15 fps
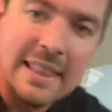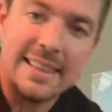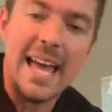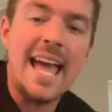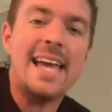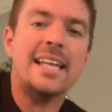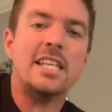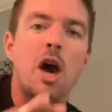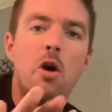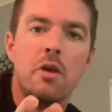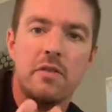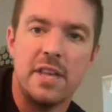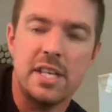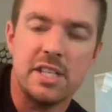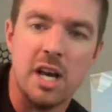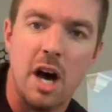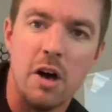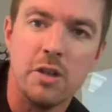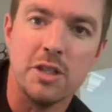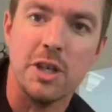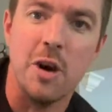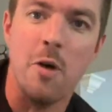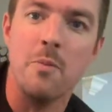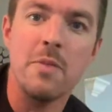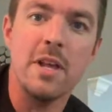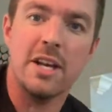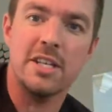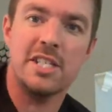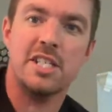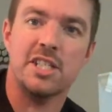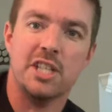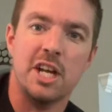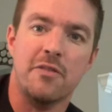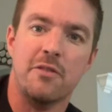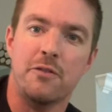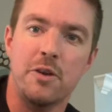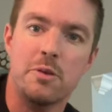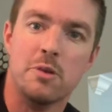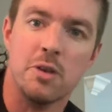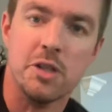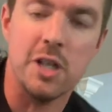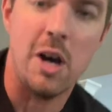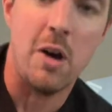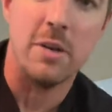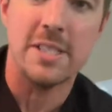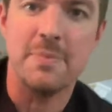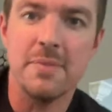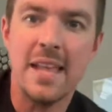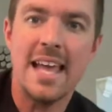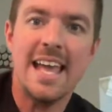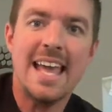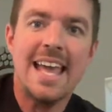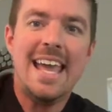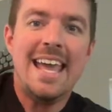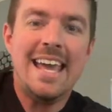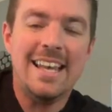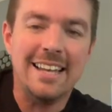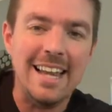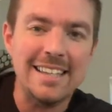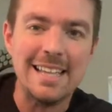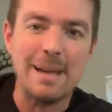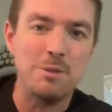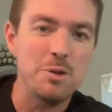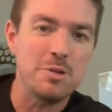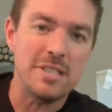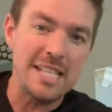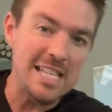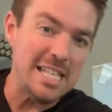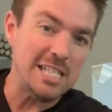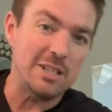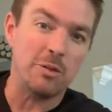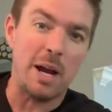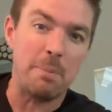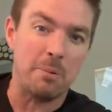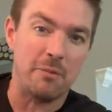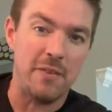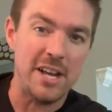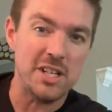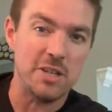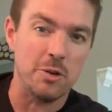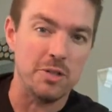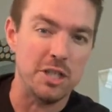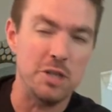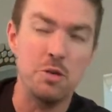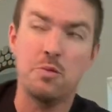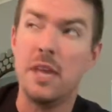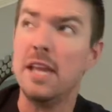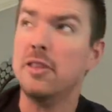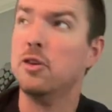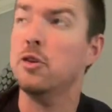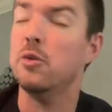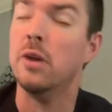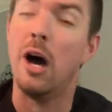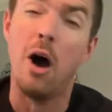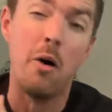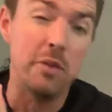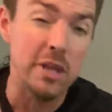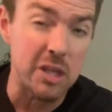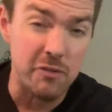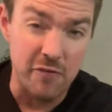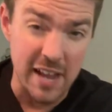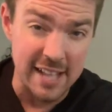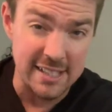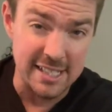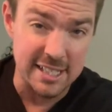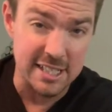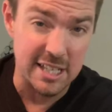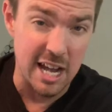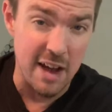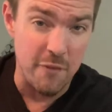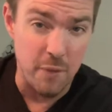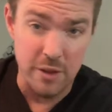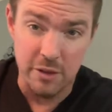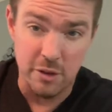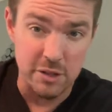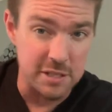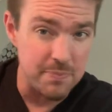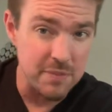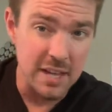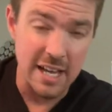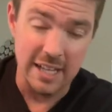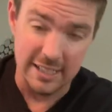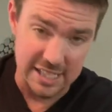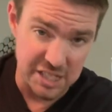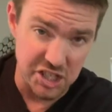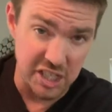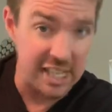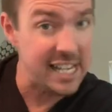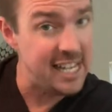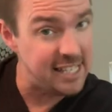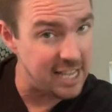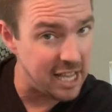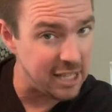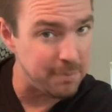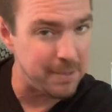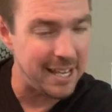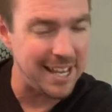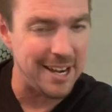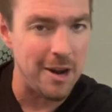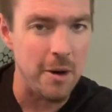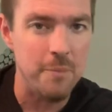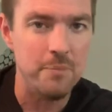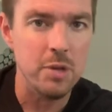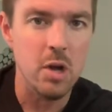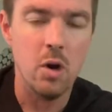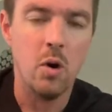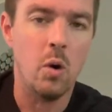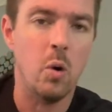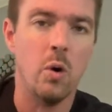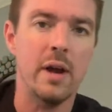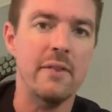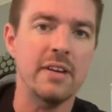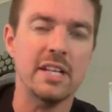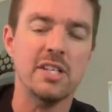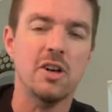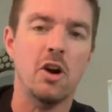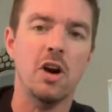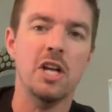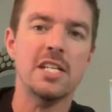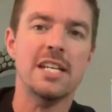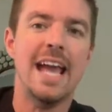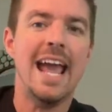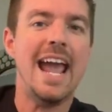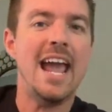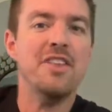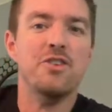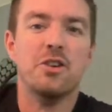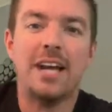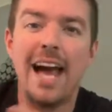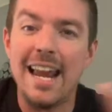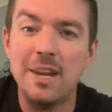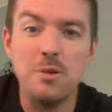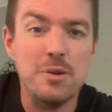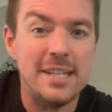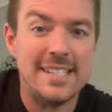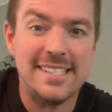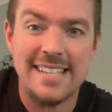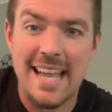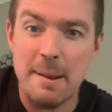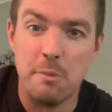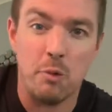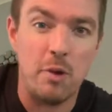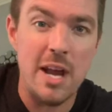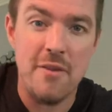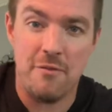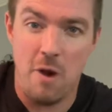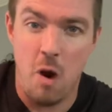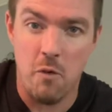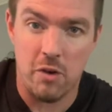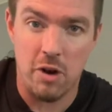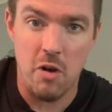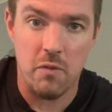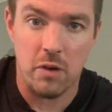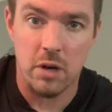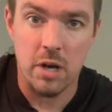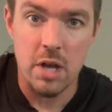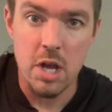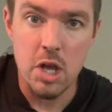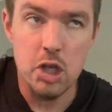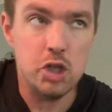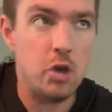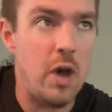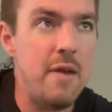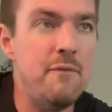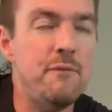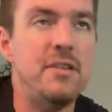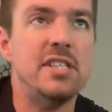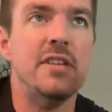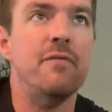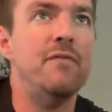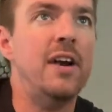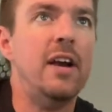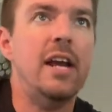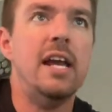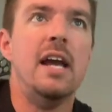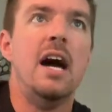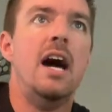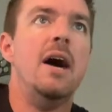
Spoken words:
Take note of this also, because this is good for future songs. A lot of times you see these great professionals and you think they're doing all this fancy stuff, whether it's Alicia Keys on the piano or even guitarist, and they're kind of doing the same riff over and over. So even if it's a very